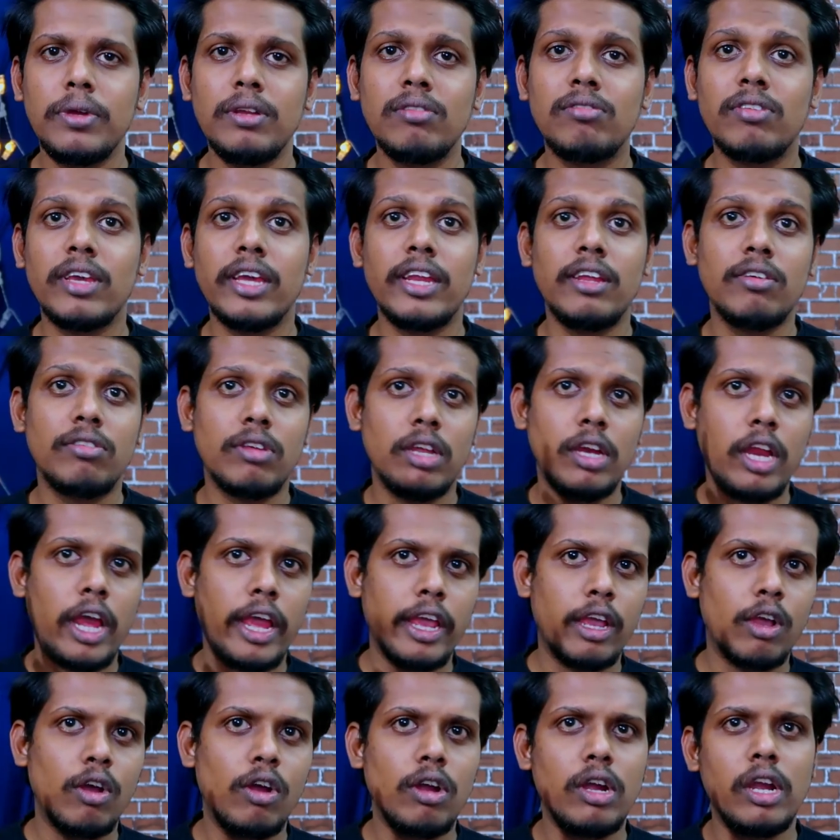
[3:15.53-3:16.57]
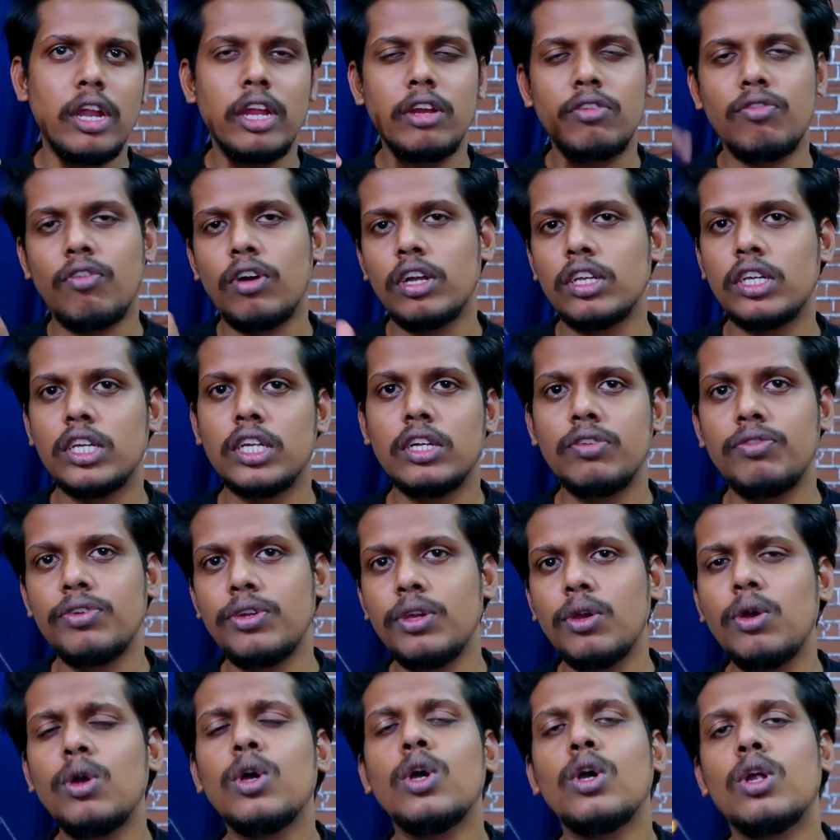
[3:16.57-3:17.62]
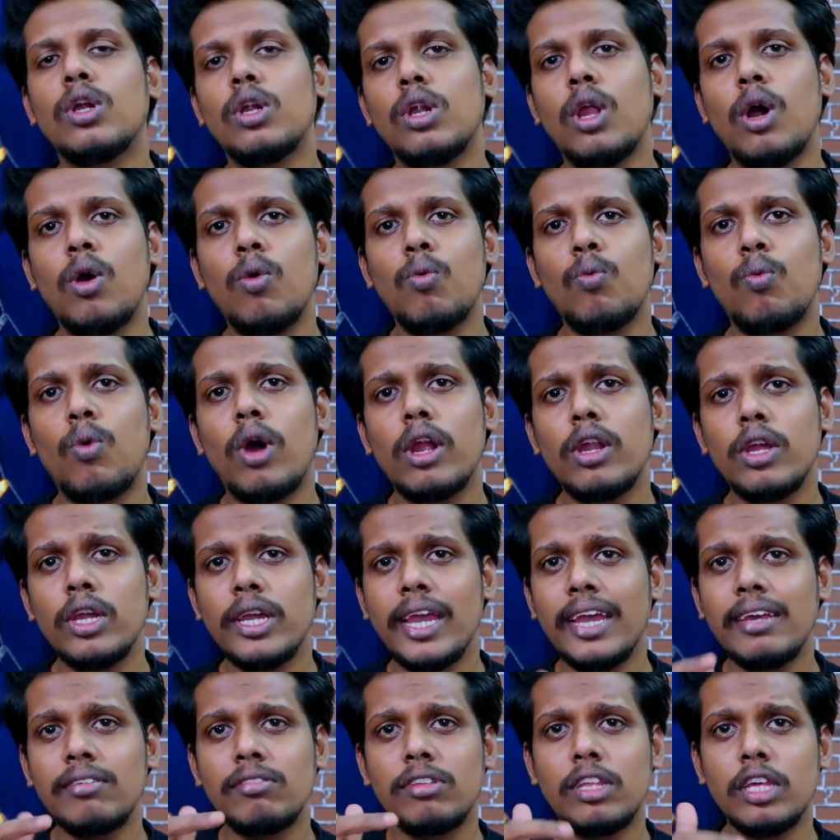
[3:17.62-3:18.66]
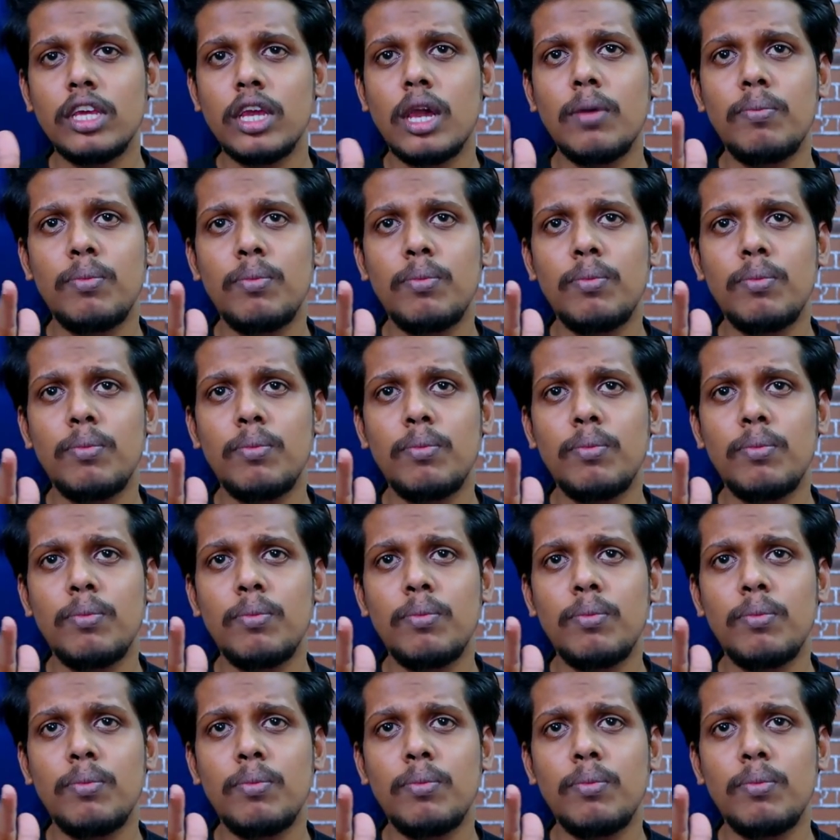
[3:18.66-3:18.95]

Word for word: means here is an icon, let's watch that video. Now what do you guys think